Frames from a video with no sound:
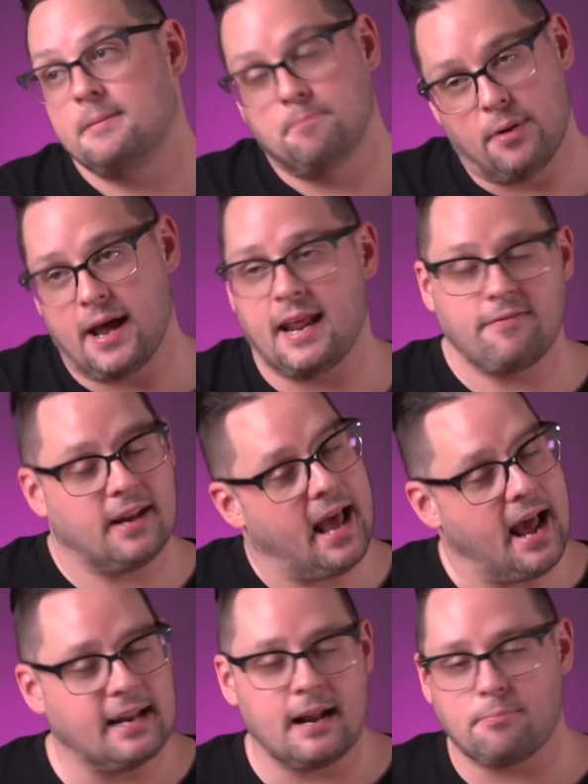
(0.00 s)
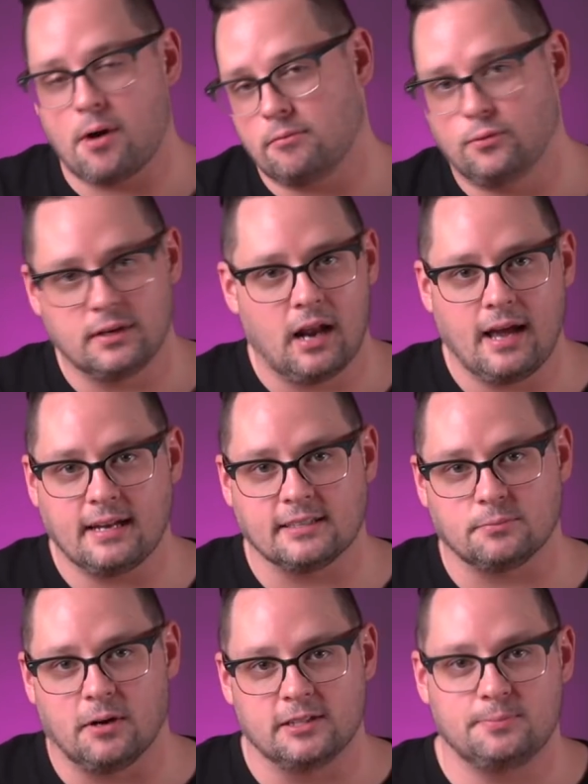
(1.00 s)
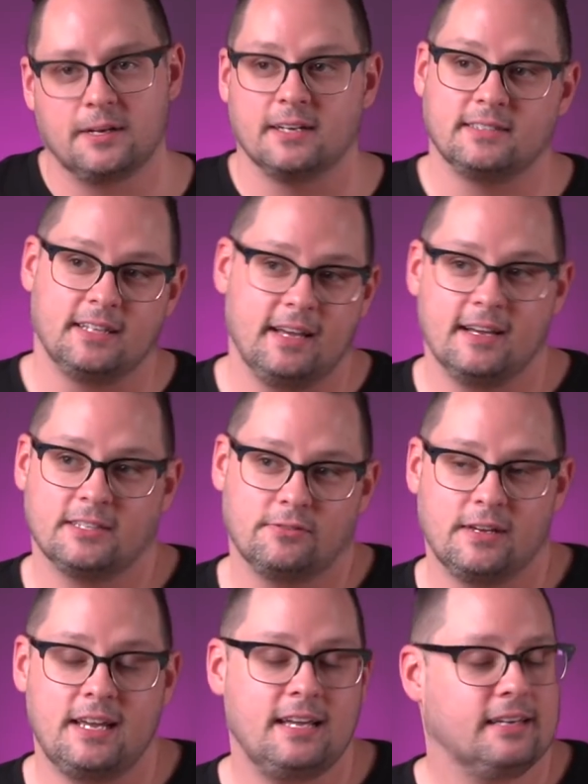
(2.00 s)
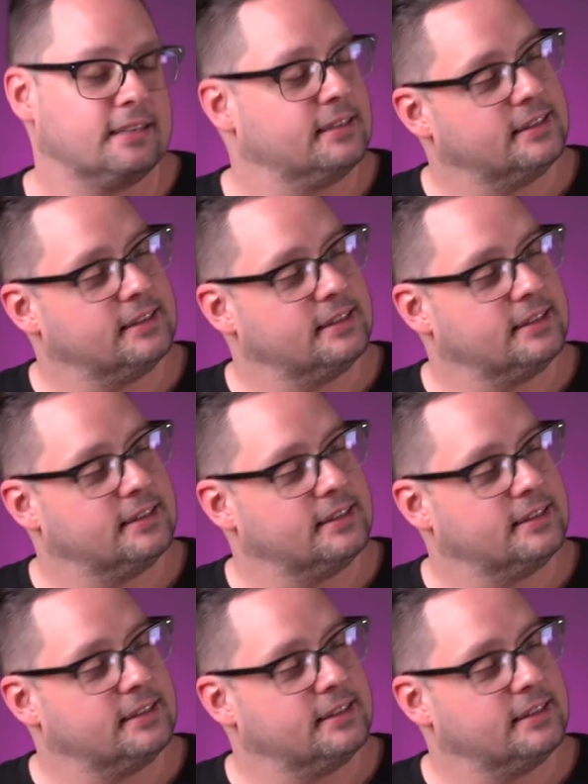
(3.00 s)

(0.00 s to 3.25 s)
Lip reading: But if it had it, I probably wouldn't like it as much, because the ESV,